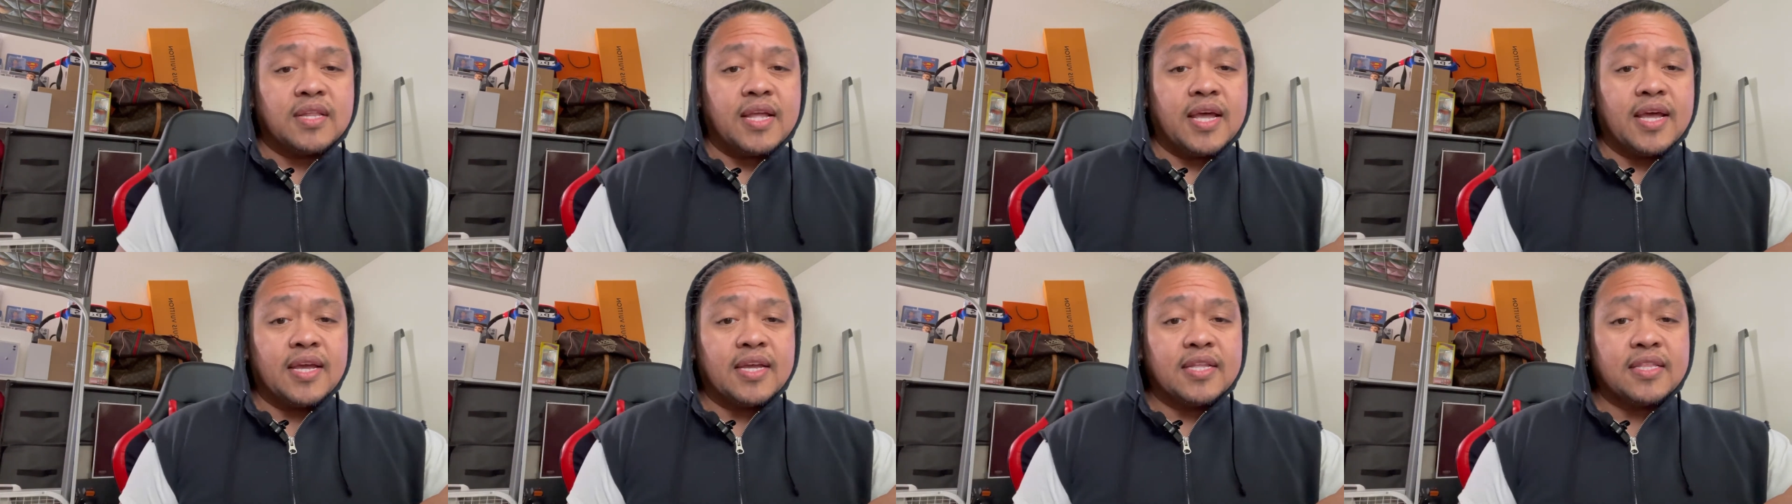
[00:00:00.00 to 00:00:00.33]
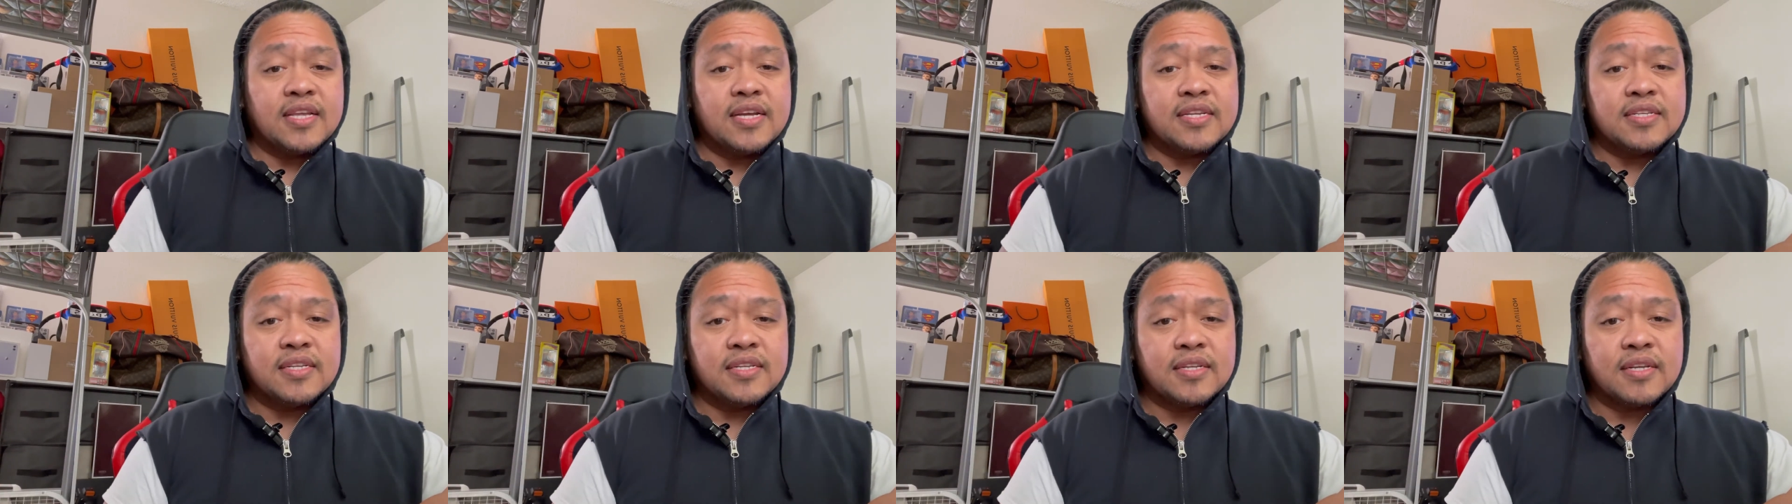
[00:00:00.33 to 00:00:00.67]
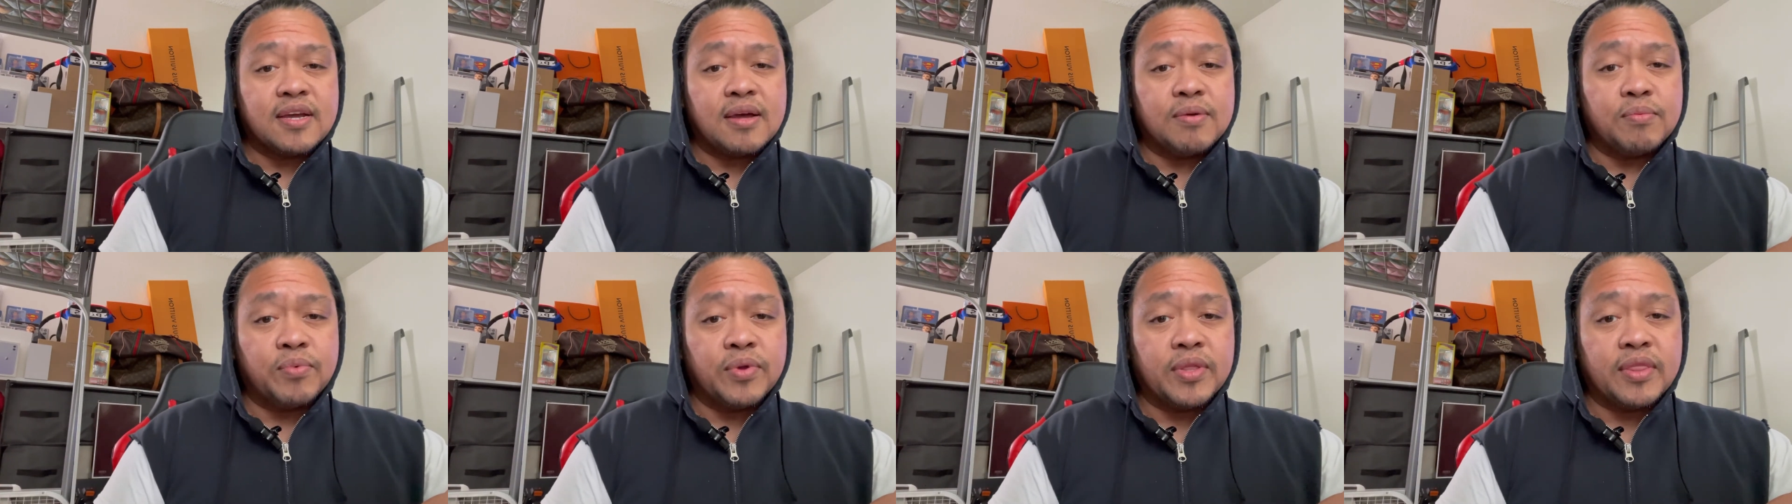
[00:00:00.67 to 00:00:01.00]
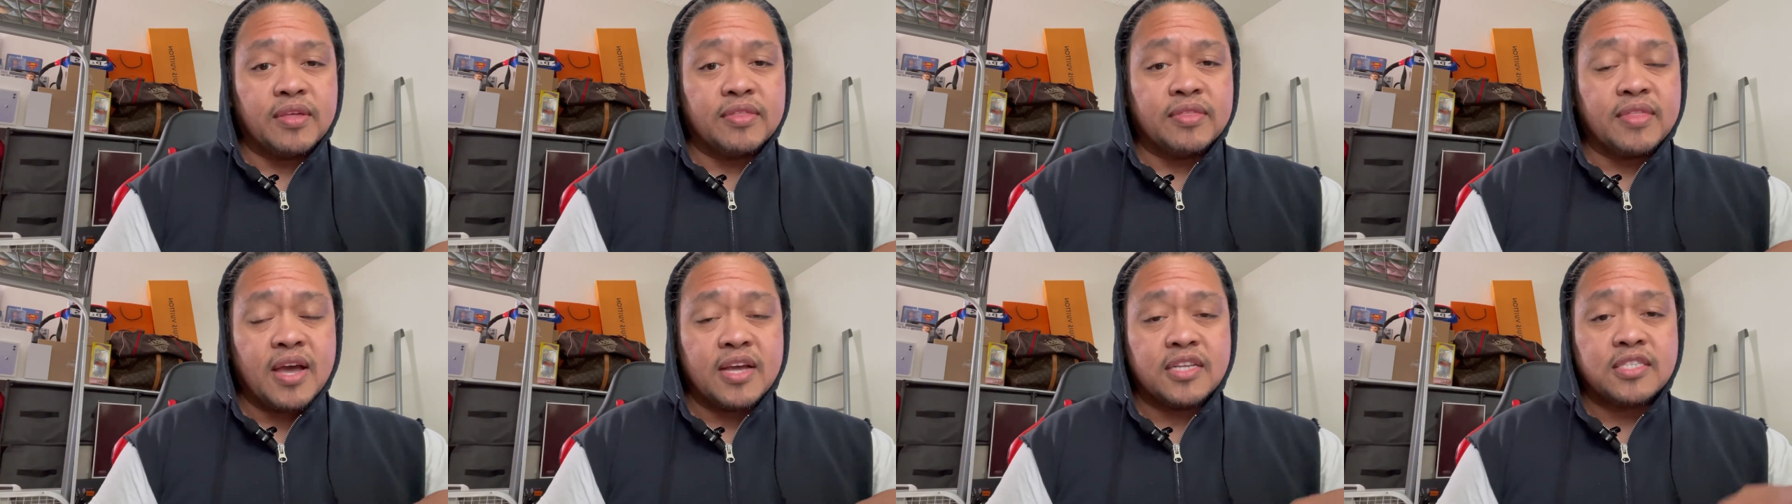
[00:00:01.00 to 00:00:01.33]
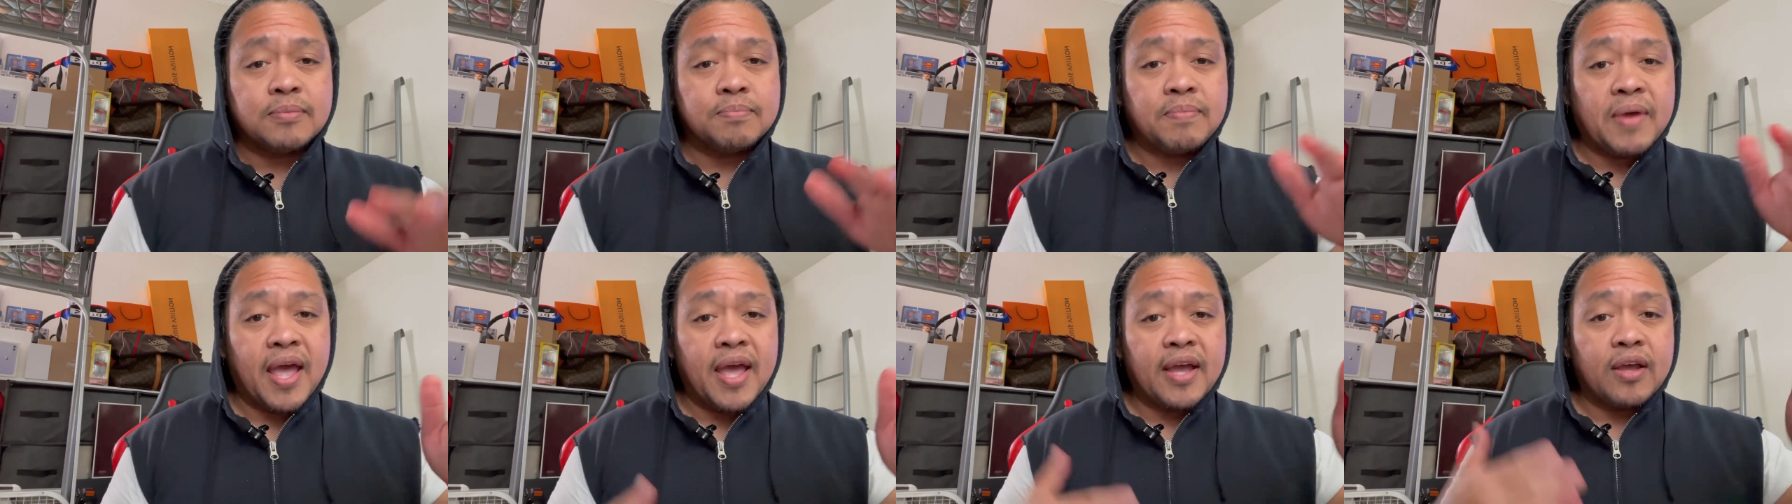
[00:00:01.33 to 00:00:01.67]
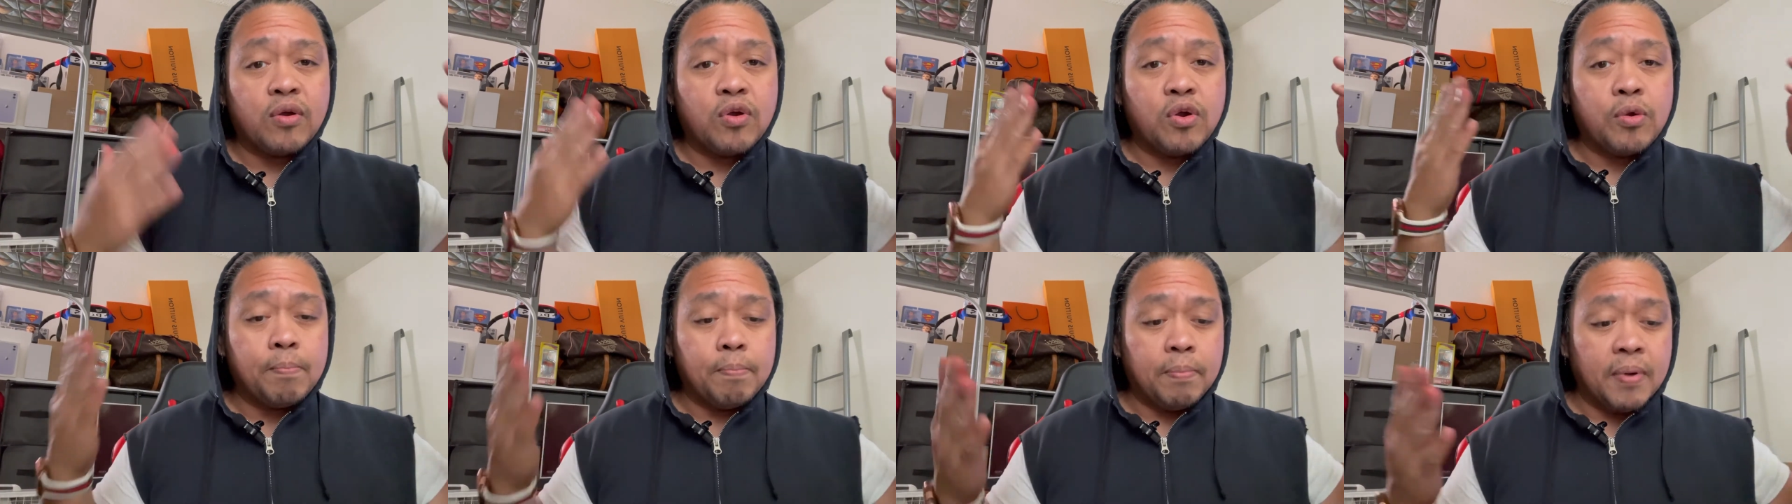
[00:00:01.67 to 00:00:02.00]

like it doesn't come with a dust bag or